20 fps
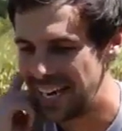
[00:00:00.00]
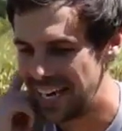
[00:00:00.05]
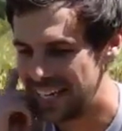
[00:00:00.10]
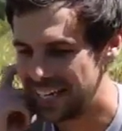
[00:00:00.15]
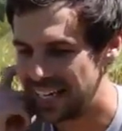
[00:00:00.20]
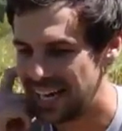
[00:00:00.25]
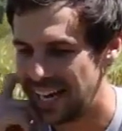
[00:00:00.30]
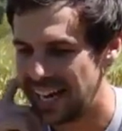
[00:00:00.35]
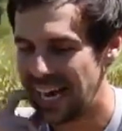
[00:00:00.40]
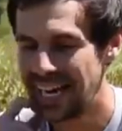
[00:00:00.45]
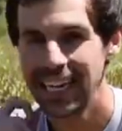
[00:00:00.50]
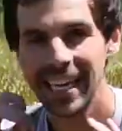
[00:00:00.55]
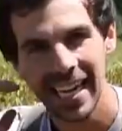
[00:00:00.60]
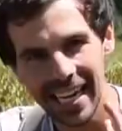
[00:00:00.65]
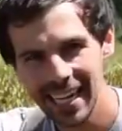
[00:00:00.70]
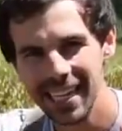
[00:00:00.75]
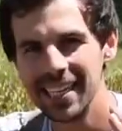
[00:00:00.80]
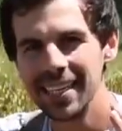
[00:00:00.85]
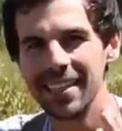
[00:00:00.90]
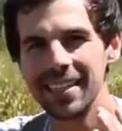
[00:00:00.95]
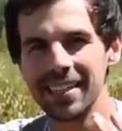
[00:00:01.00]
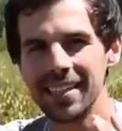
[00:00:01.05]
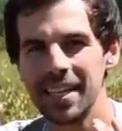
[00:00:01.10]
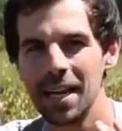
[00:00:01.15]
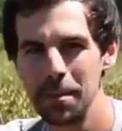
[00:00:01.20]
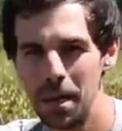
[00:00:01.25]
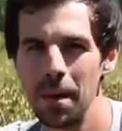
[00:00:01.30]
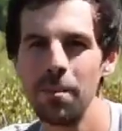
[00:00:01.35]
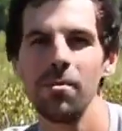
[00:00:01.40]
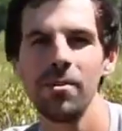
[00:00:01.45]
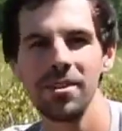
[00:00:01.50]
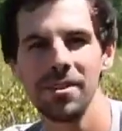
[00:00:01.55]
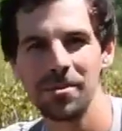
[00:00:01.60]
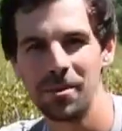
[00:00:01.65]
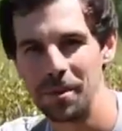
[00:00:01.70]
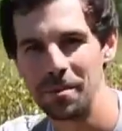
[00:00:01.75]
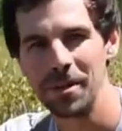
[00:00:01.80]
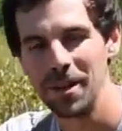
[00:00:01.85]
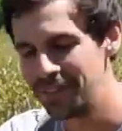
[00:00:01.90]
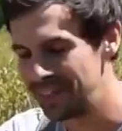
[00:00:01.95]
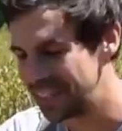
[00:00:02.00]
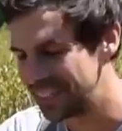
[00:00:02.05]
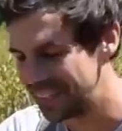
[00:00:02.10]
And I can't come up with a more perfect